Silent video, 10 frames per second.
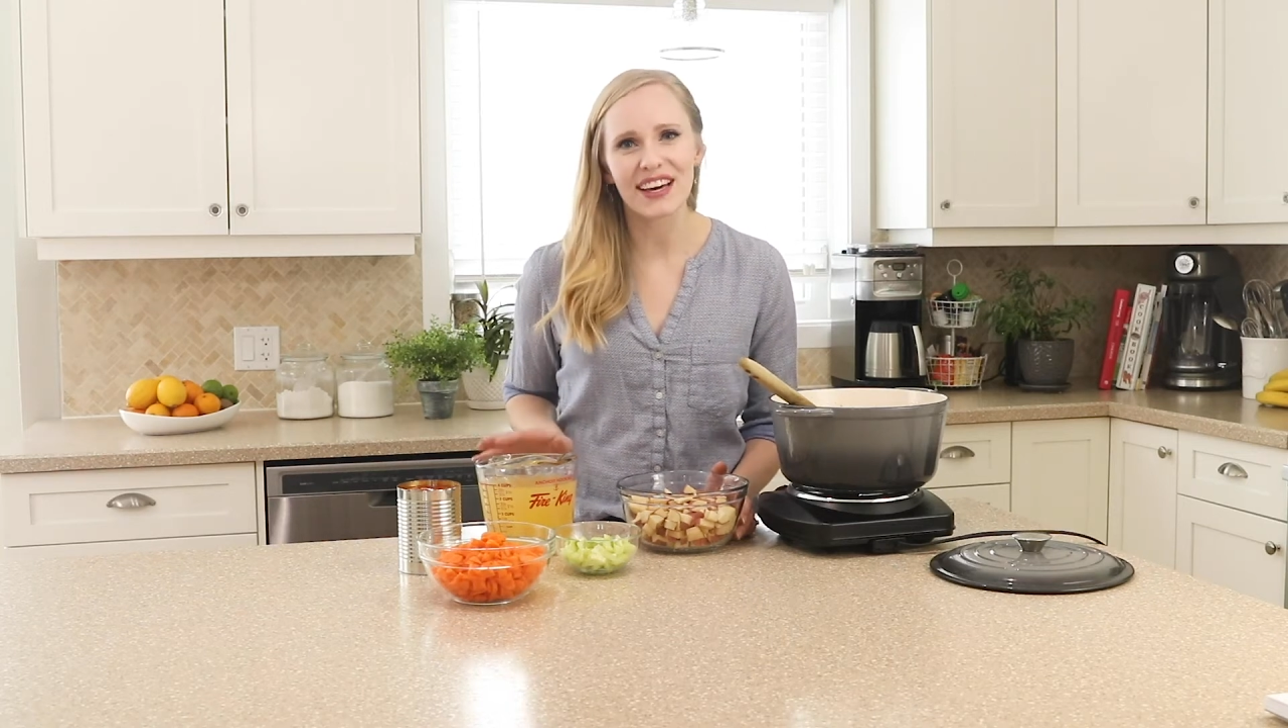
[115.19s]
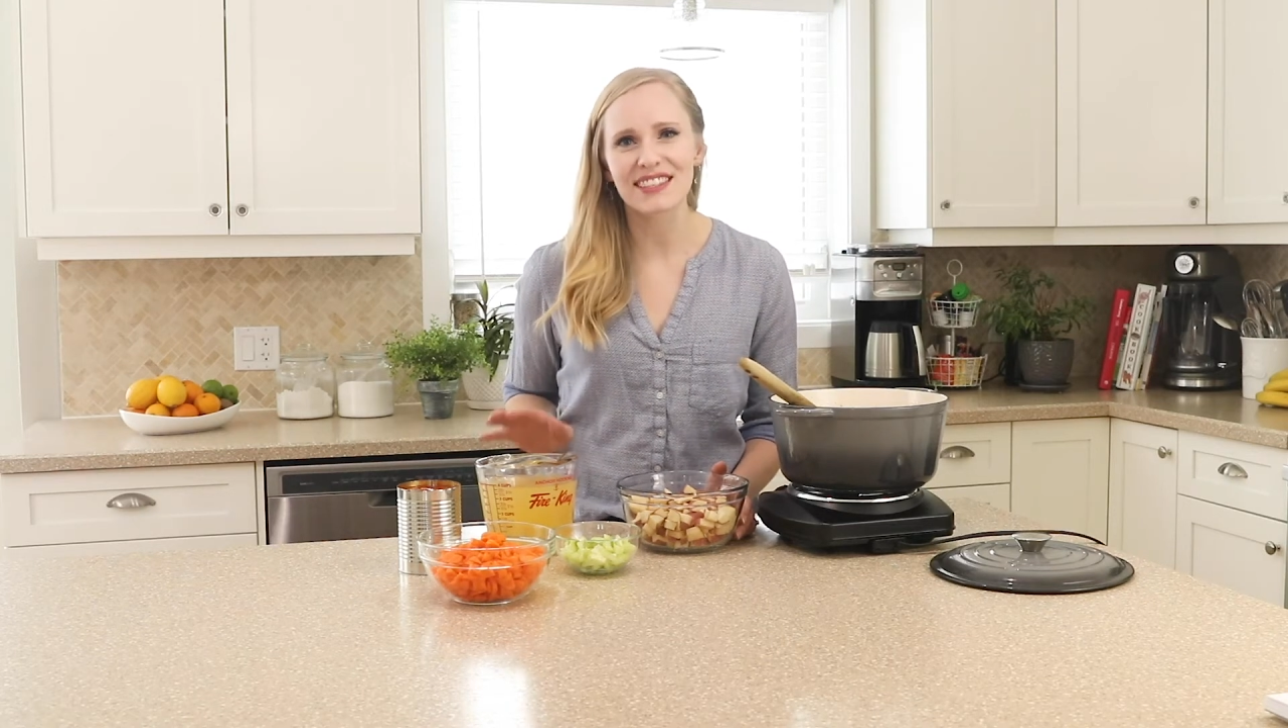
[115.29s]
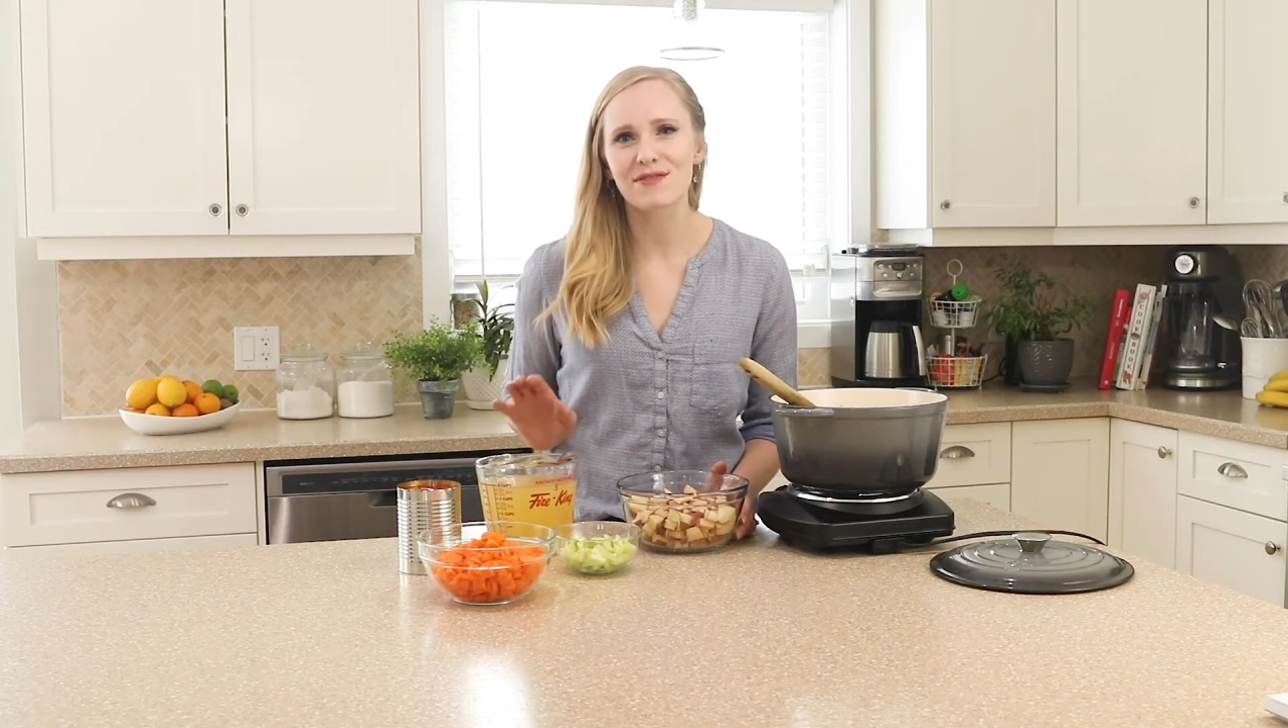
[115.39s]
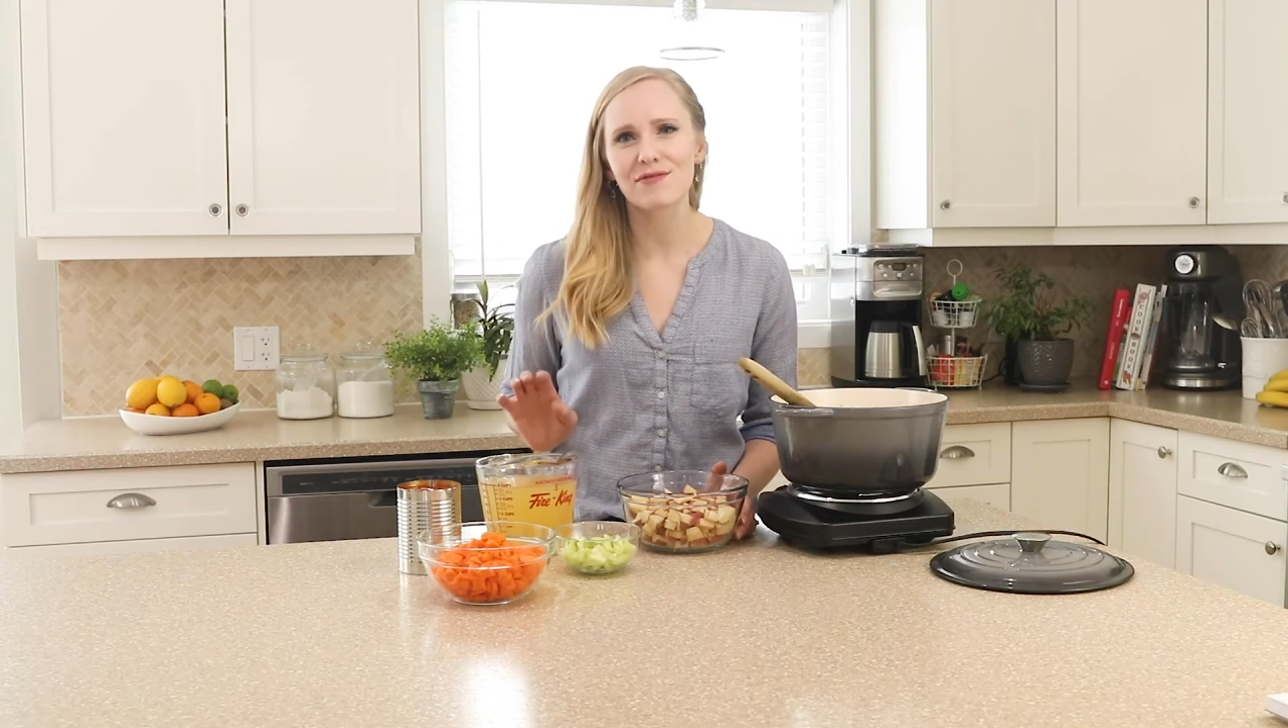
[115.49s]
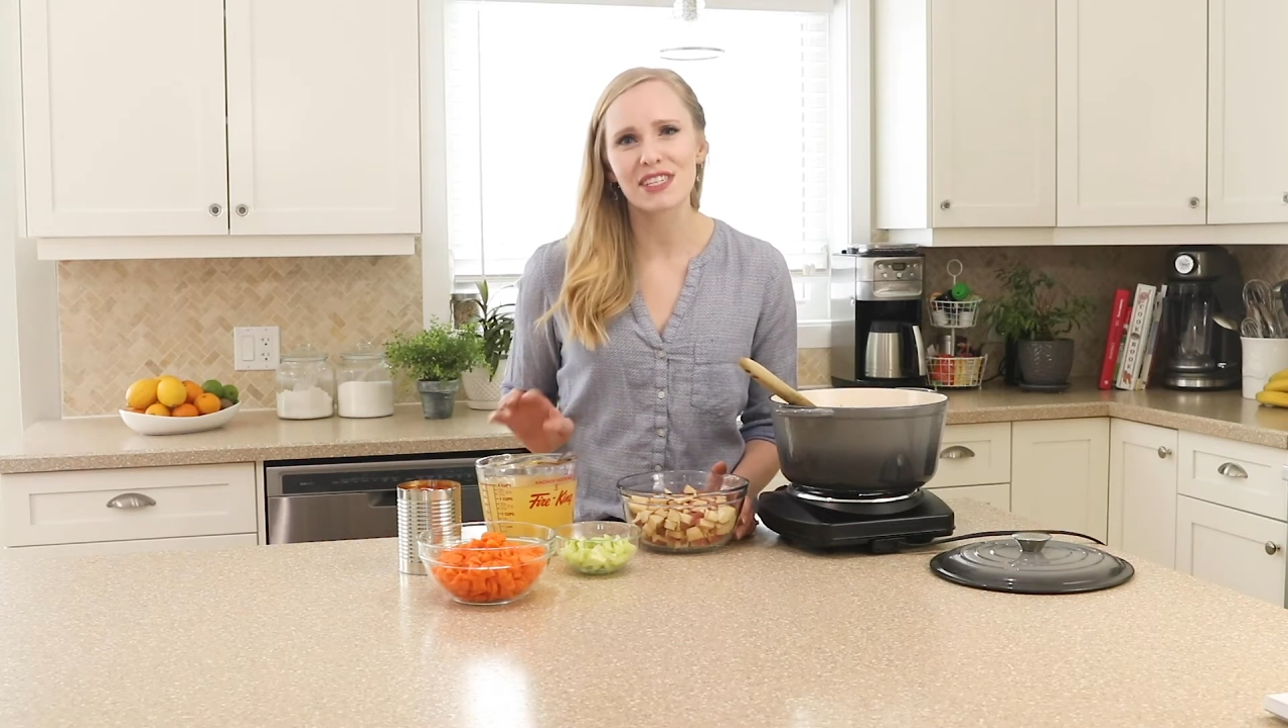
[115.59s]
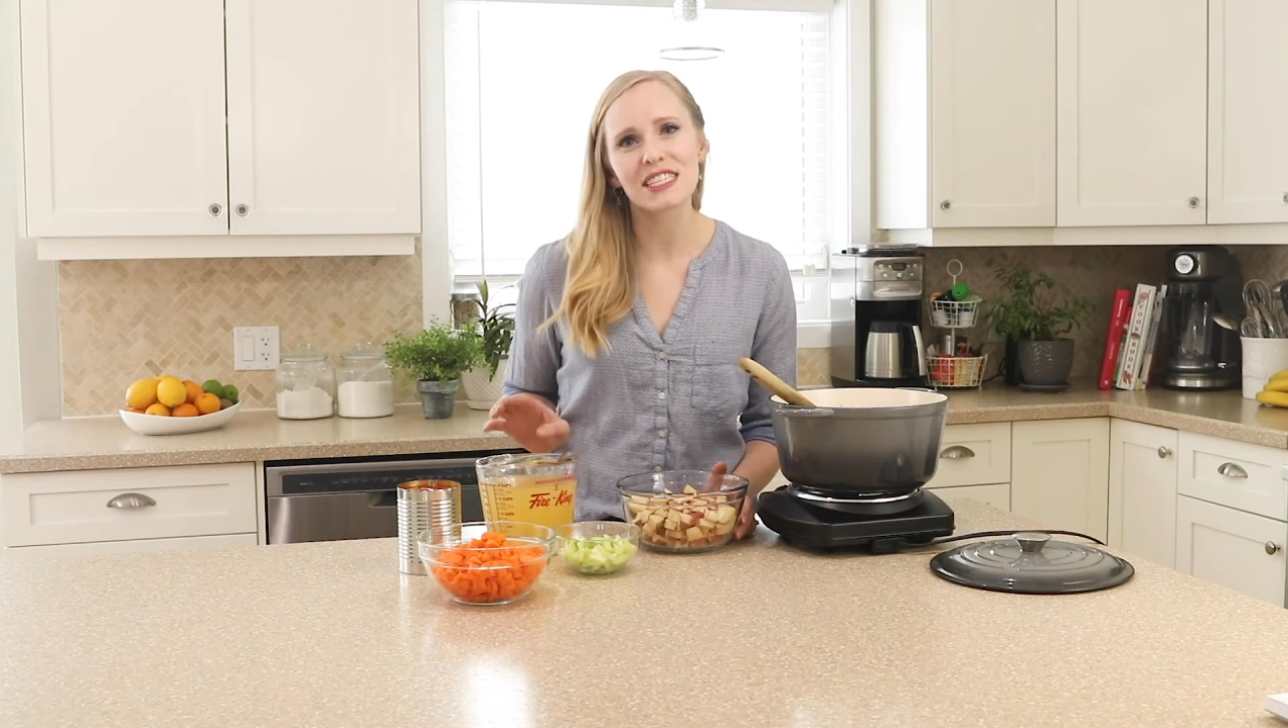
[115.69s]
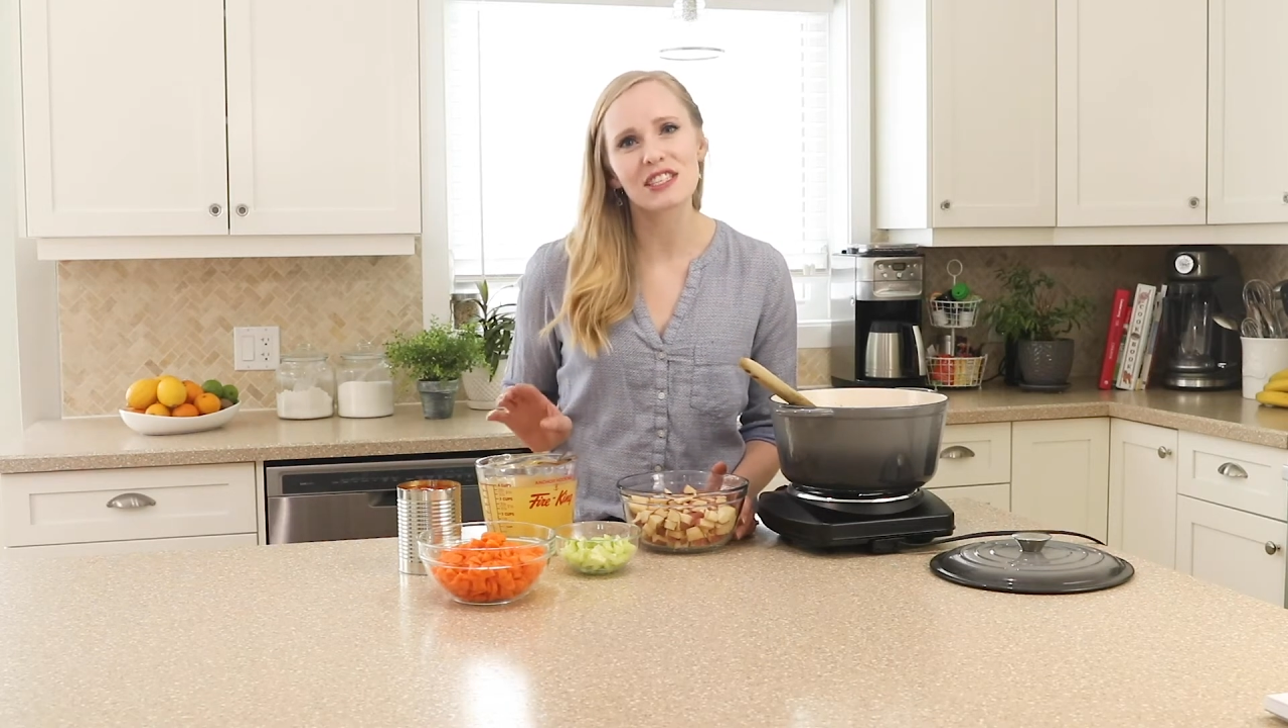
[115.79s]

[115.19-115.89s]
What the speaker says: has a really